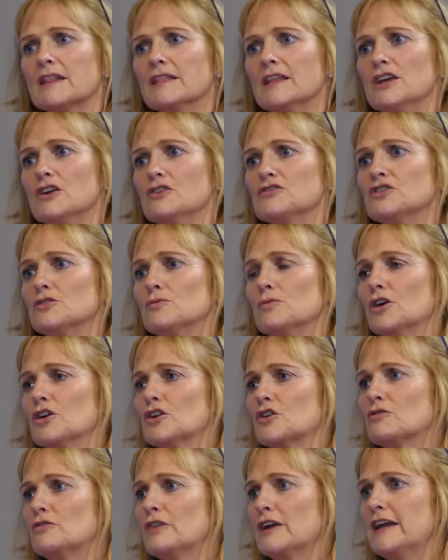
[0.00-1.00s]
They use the
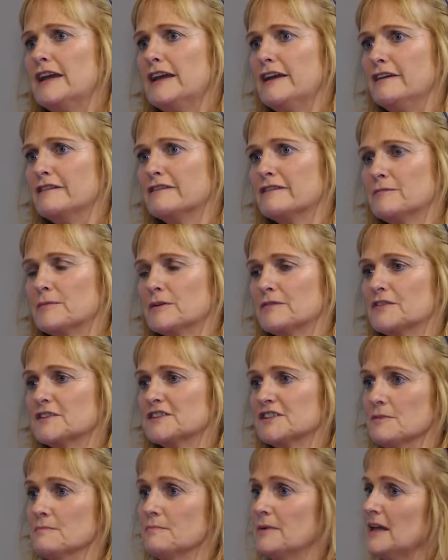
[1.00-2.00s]
word grieve, but for
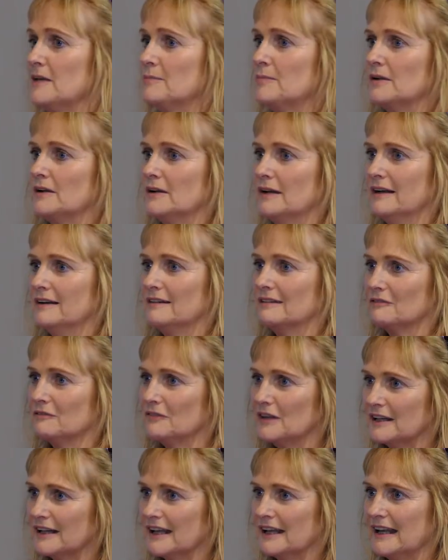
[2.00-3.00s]
some people, and
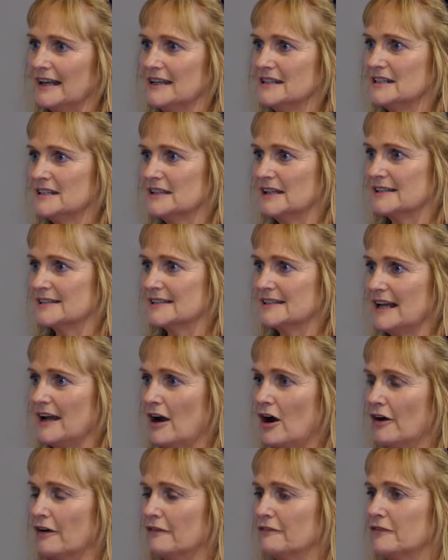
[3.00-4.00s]
we'll get into this,
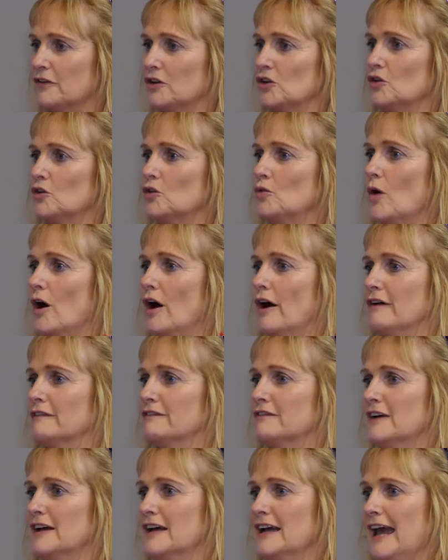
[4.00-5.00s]
our view
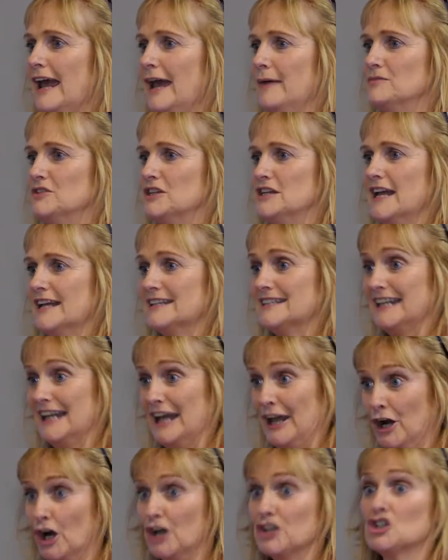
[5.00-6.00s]
of empty nesting
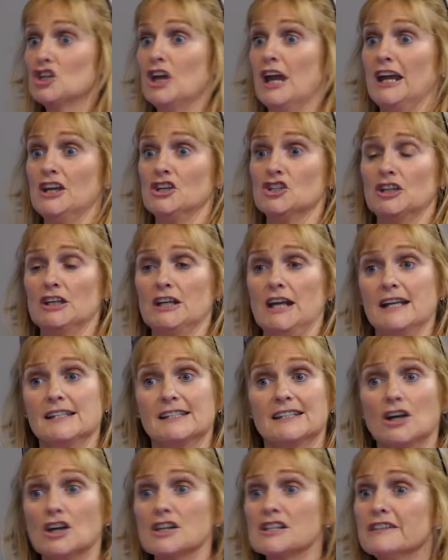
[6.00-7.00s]
and our
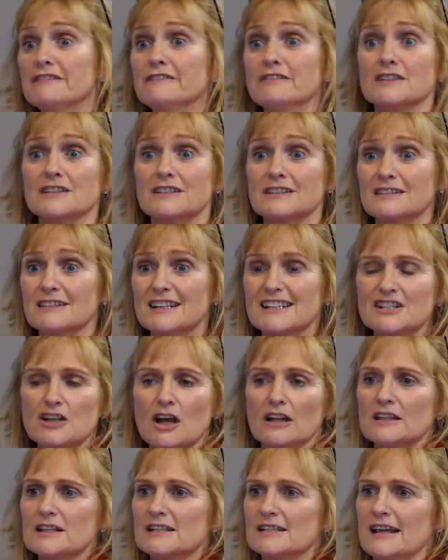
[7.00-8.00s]
changingness are different. It's
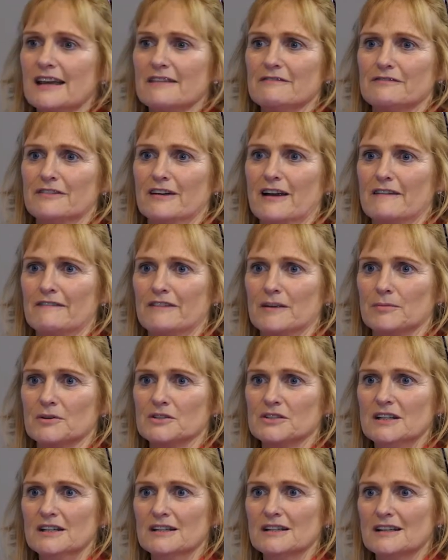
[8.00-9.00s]
not the same for
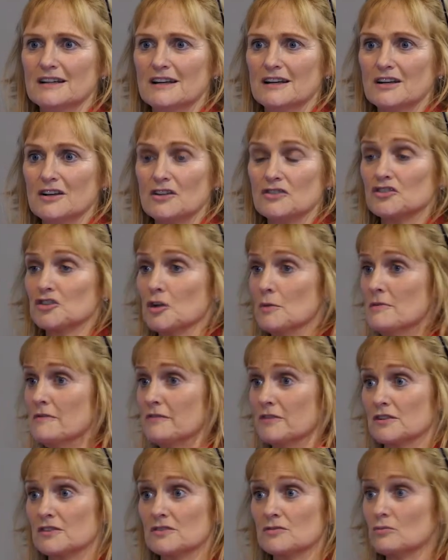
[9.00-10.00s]
everybody. Some
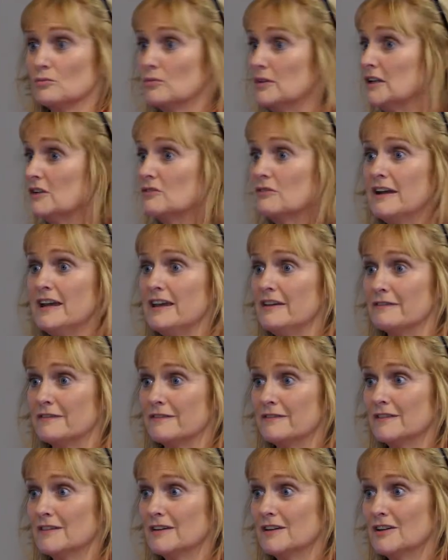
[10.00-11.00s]
of us will grieve.